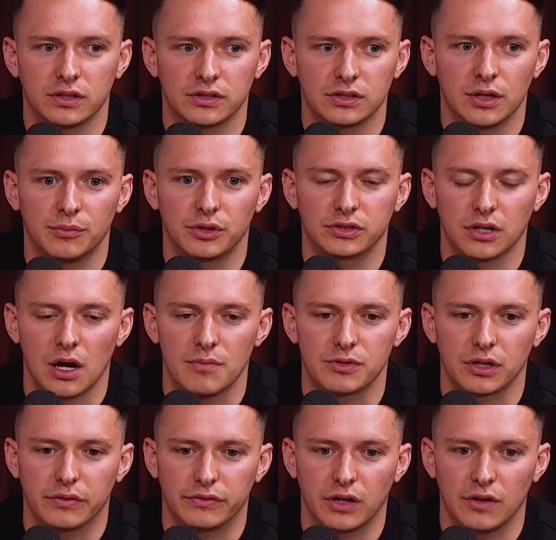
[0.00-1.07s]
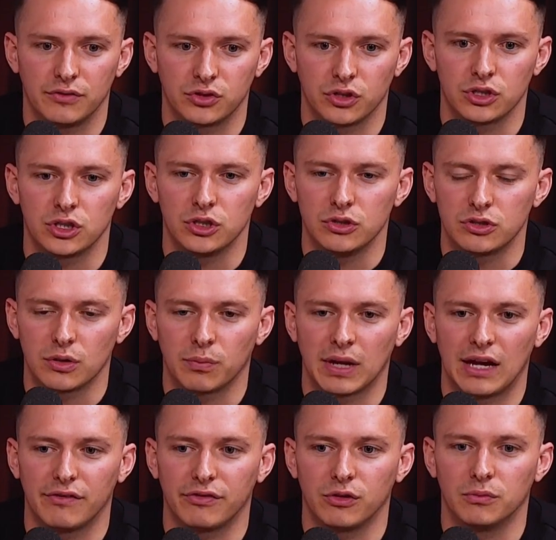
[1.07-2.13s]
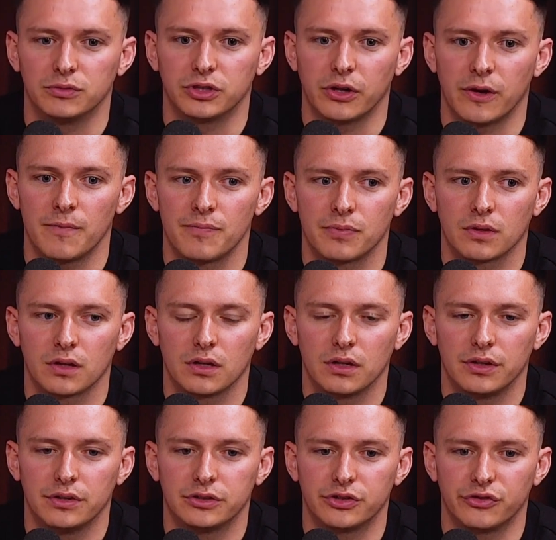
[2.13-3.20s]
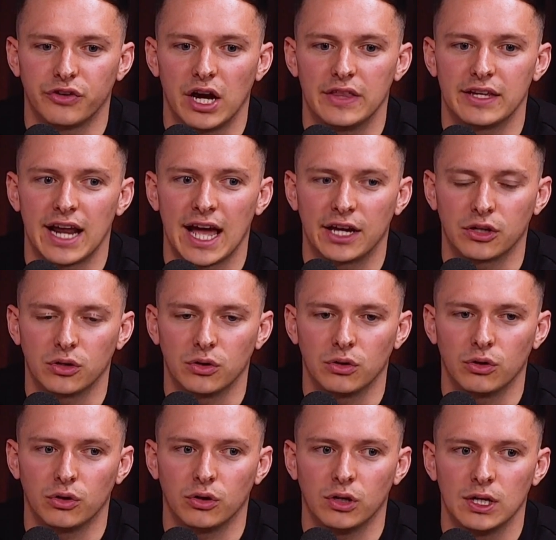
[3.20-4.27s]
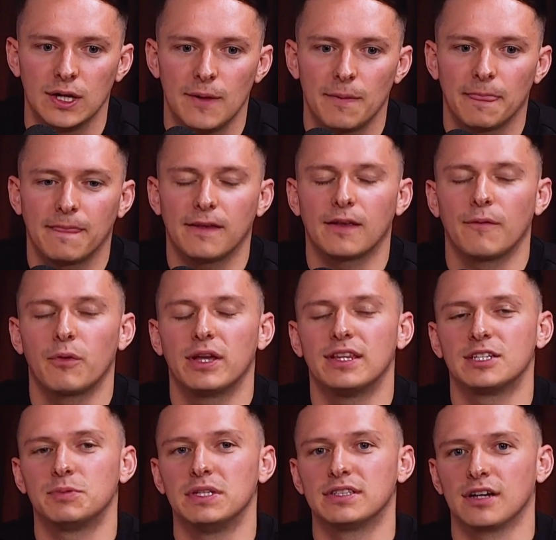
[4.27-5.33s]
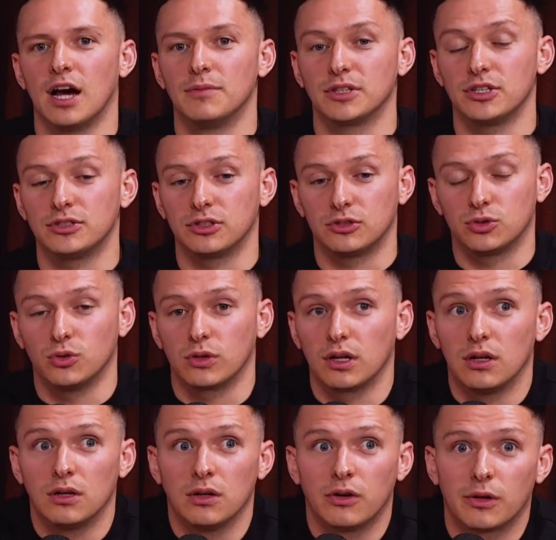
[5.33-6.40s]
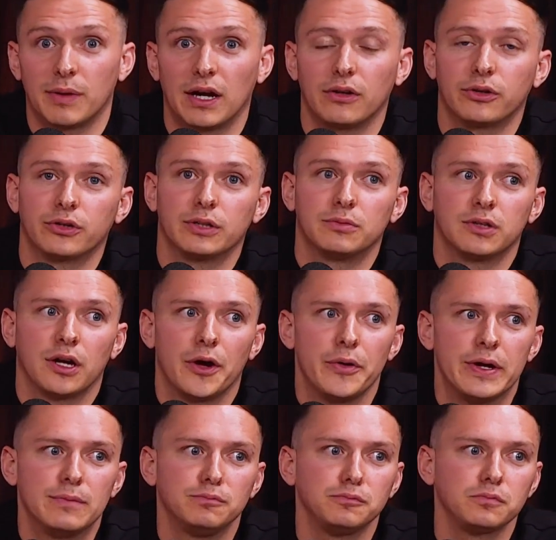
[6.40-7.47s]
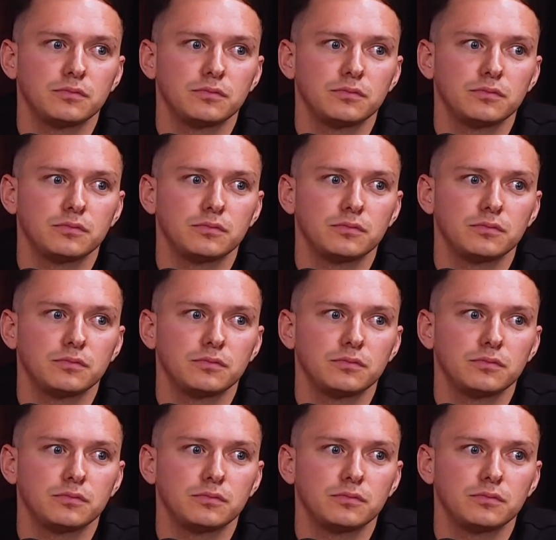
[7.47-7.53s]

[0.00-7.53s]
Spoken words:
a number of times I've sort of used the platform to find an angle, or when there's been times I used to talk a lot about crypto in